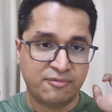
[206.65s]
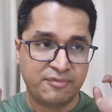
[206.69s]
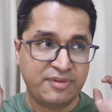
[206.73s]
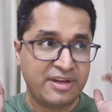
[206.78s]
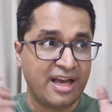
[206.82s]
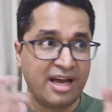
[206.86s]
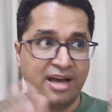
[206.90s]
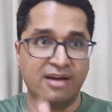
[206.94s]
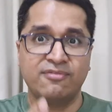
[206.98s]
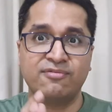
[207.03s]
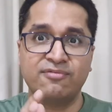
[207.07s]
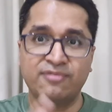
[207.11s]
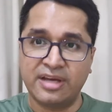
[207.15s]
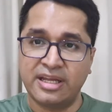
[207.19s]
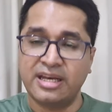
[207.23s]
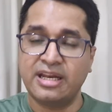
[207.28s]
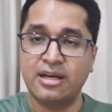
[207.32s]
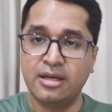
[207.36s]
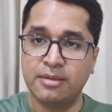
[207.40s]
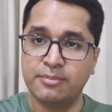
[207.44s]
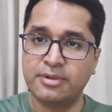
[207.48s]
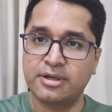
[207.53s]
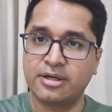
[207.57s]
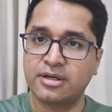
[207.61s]
we have very
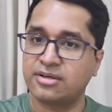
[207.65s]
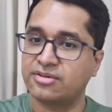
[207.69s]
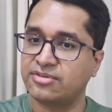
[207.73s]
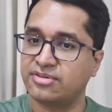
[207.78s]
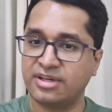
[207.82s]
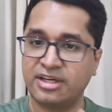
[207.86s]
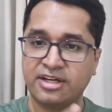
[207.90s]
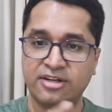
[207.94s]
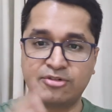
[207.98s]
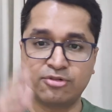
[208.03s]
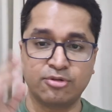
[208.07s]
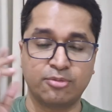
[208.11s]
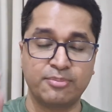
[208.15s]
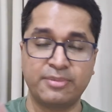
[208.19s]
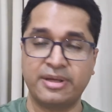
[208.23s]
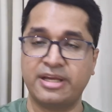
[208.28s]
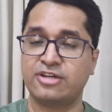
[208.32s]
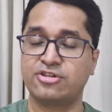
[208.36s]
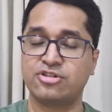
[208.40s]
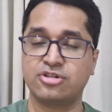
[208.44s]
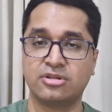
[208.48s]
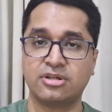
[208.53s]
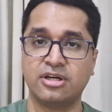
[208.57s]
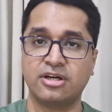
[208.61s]
limited seats so
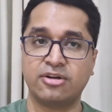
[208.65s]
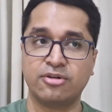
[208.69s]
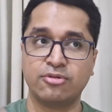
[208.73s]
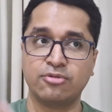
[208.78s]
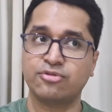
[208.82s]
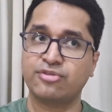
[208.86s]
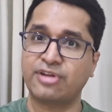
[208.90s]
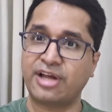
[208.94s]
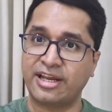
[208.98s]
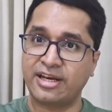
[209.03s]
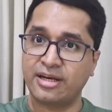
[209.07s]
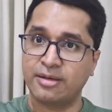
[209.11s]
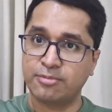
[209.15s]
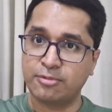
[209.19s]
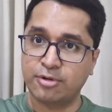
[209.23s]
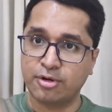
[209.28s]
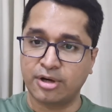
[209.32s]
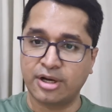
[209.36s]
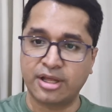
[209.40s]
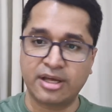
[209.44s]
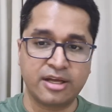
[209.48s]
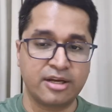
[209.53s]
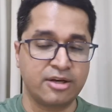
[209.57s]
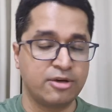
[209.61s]
make sure that you sign up
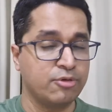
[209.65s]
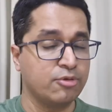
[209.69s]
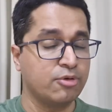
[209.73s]
today